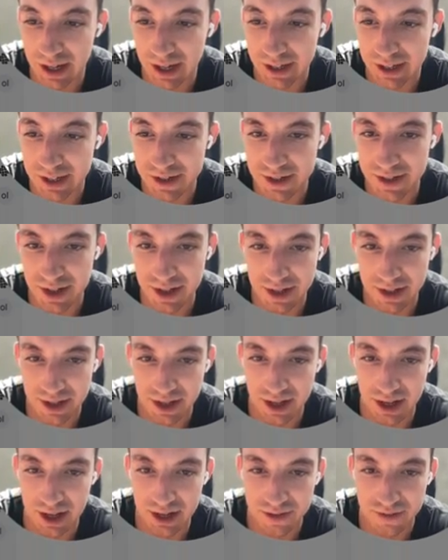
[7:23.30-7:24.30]
this is
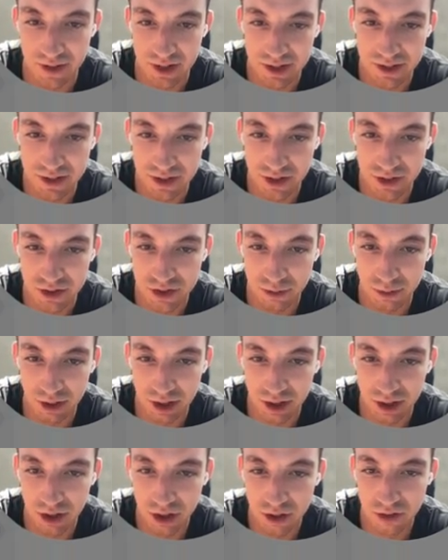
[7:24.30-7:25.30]
the interface. So we
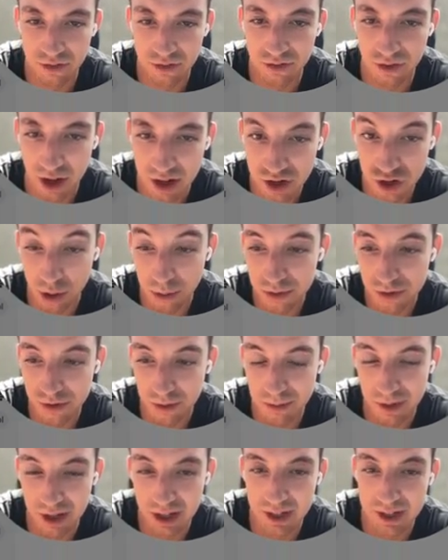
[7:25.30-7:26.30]
can go find jobs
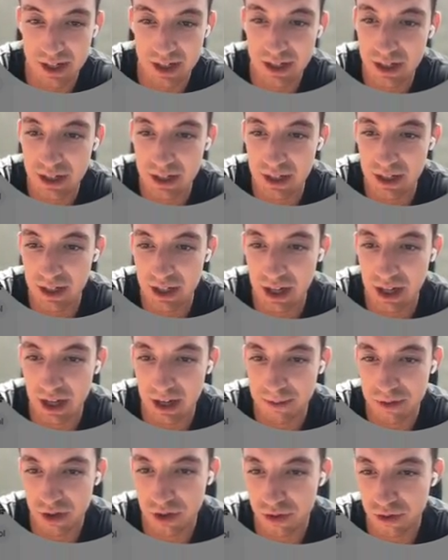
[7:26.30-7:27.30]
from LinkedIn.
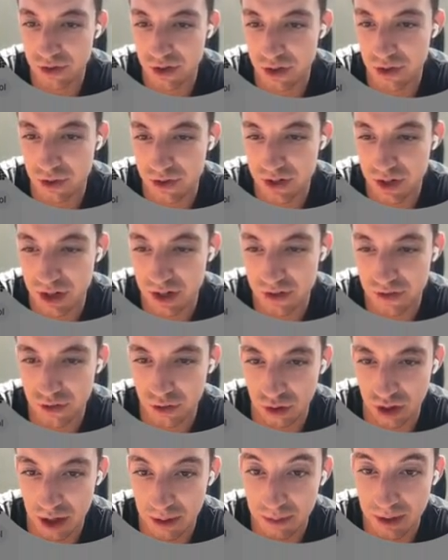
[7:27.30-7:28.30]
You can also do a search
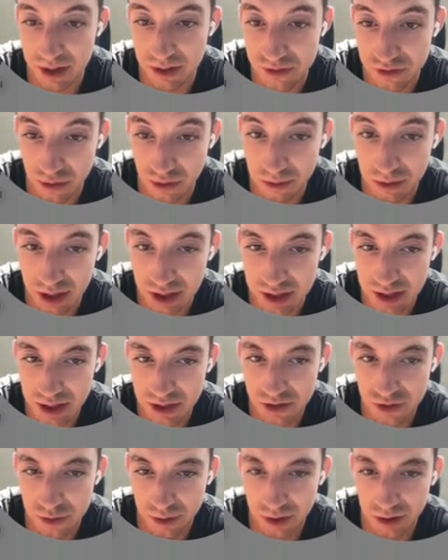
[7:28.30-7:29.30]
for companies from LinkedIn
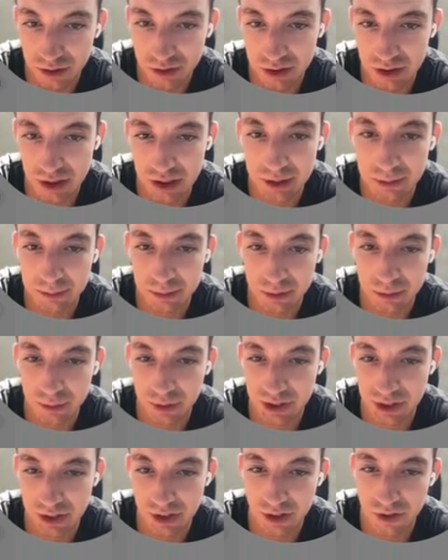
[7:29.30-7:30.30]
as well, but
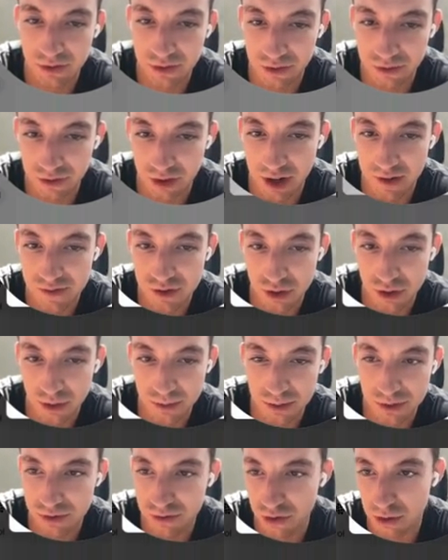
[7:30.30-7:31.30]
we're going to go for 5
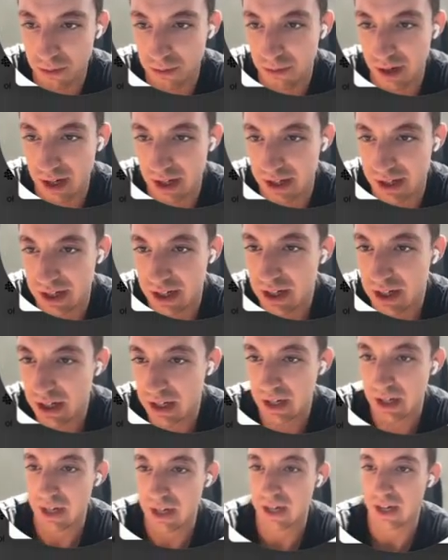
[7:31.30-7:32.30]
jobs from LinkedIn.
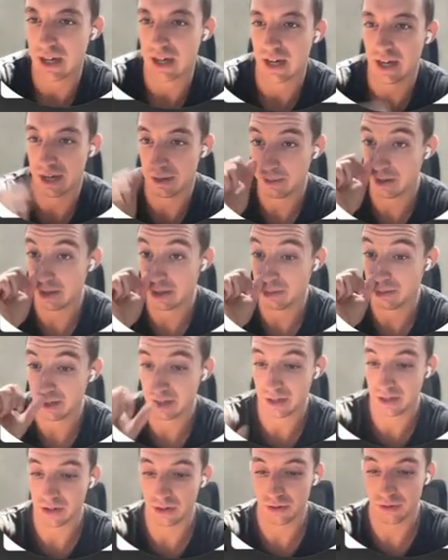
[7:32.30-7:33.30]
And then we
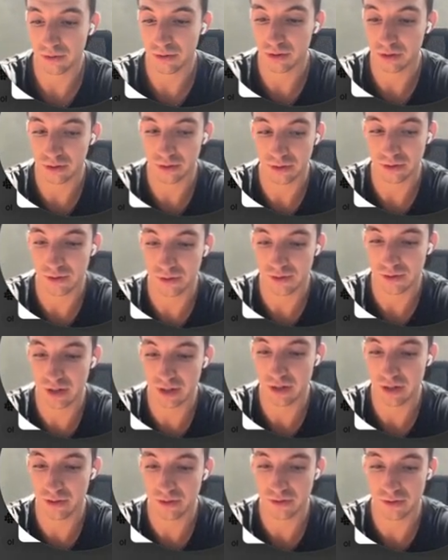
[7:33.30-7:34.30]
can go on
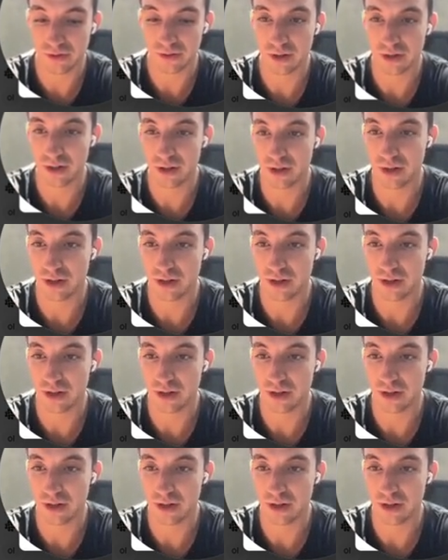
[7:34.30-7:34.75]
sales,